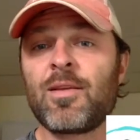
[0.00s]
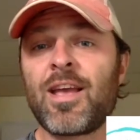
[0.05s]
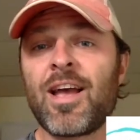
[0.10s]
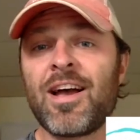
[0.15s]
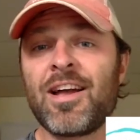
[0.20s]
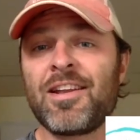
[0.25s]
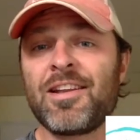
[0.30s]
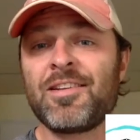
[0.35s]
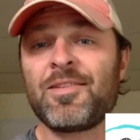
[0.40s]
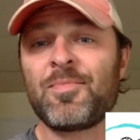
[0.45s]

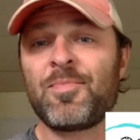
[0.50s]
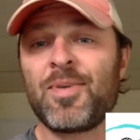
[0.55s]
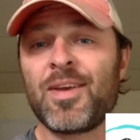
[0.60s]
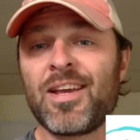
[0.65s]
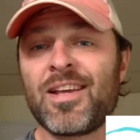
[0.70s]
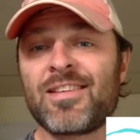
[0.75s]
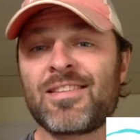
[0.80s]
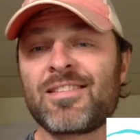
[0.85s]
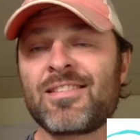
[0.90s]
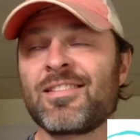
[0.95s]
kind of
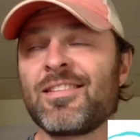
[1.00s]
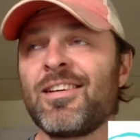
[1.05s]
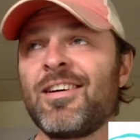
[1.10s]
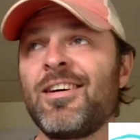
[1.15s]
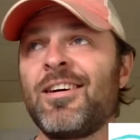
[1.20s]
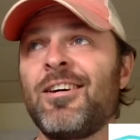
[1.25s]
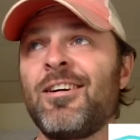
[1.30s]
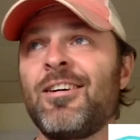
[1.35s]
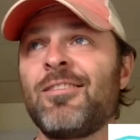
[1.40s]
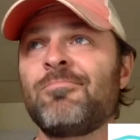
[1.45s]
depicts
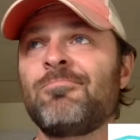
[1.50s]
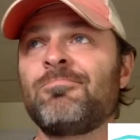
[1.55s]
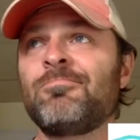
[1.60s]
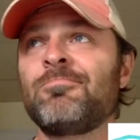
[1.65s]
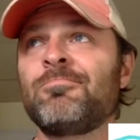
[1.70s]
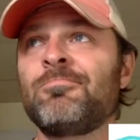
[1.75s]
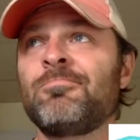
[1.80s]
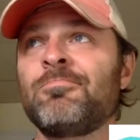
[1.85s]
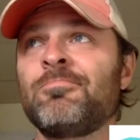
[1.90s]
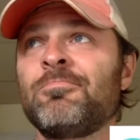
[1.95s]
um,
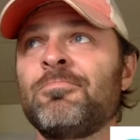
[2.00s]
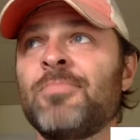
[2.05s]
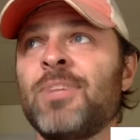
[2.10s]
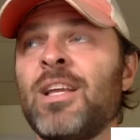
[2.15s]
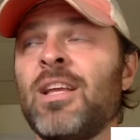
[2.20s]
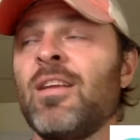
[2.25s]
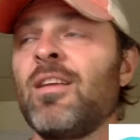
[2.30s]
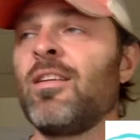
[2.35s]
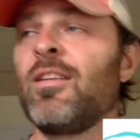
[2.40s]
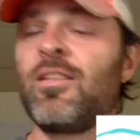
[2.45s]

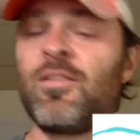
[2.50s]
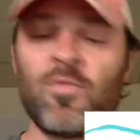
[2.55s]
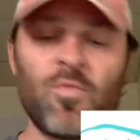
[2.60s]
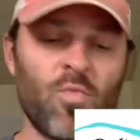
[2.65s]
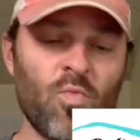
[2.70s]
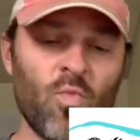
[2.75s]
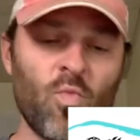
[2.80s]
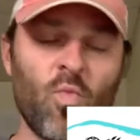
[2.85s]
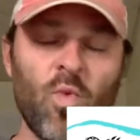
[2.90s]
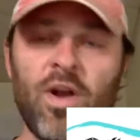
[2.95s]

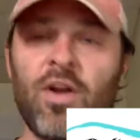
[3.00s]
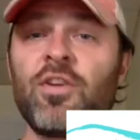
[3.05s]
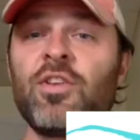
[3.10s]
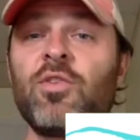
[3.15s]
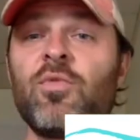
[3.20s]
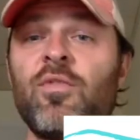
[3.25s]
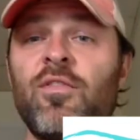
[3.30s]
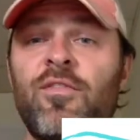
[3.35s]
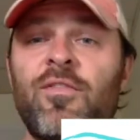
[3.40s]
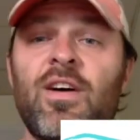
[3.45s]
where you
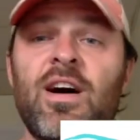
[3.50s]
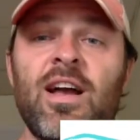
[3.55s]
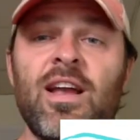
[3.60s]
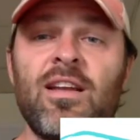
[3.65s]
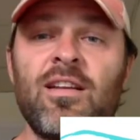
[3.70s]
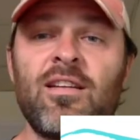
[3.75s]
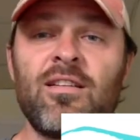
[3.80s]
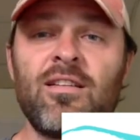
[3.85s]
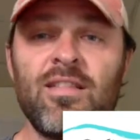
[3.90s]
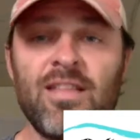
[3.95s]
would
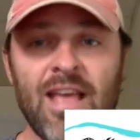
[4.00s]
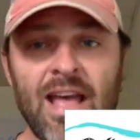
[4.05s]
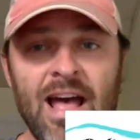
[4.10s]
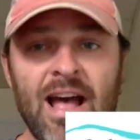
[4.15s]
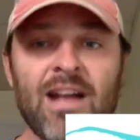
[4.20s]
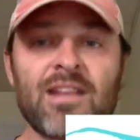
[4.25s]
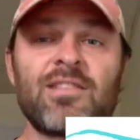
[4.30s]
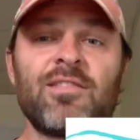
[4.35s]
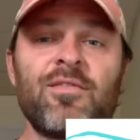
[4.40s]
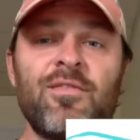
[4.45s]
find the
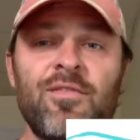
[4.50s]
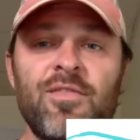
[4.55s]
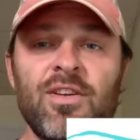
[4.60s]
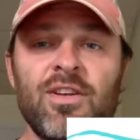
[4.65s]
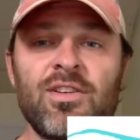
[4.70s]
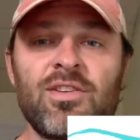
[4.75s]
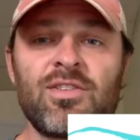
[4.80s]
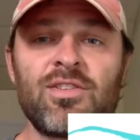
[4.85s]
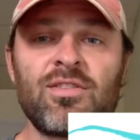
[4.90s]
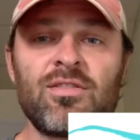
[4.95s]
active
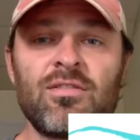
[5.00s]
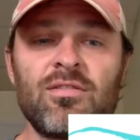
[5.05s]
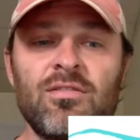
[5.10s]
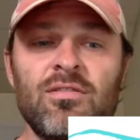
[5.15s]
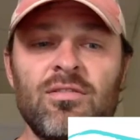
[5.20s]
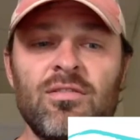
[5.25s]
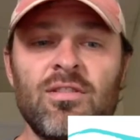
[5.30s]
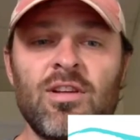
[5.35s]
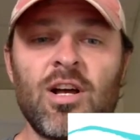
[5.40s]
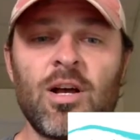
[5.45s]
fish
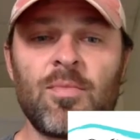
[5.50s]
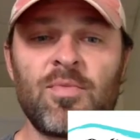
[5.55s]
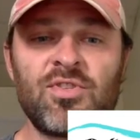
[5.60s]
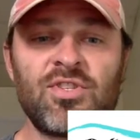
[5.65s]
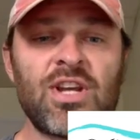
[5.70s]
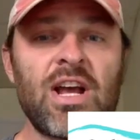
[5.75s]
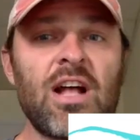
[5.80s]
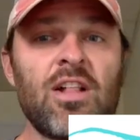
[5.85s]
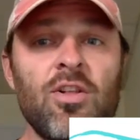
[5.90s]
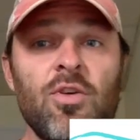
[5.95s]
up
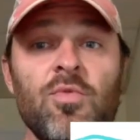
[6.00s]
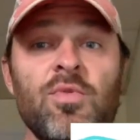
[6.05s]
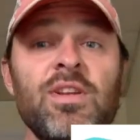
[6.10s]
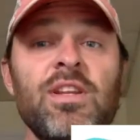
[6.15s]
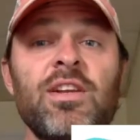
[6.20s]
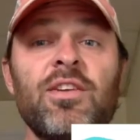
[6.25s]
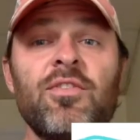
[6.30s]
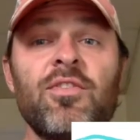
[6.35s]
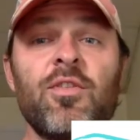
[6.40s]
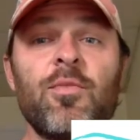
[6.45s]
shallow
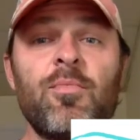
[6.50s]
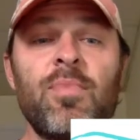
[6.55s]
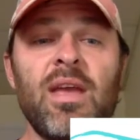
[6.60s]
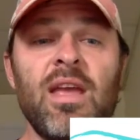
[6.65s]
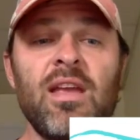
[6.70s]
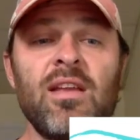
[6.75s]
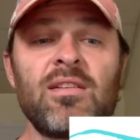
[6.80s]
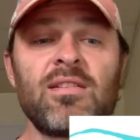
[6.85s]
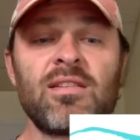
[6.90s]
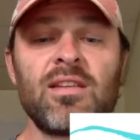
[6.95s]
near the
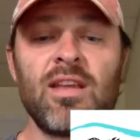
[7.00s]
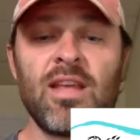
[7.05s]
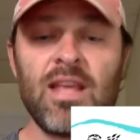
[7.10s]
bait,